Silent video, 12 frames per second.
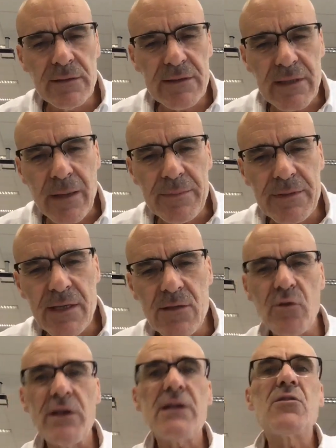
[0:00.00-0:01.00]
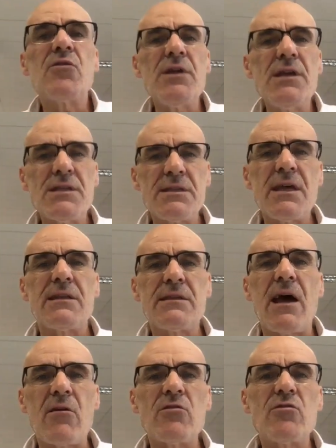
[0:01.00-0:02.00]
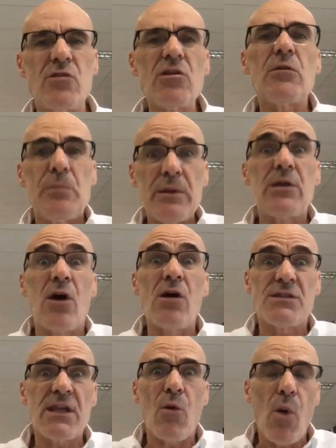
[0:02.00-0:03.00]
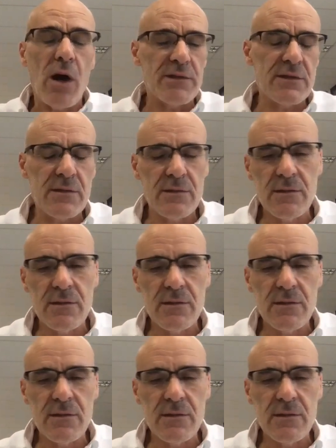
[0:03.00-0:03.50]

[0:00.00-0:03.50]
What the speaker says: tempted to increase their territory, not because they want,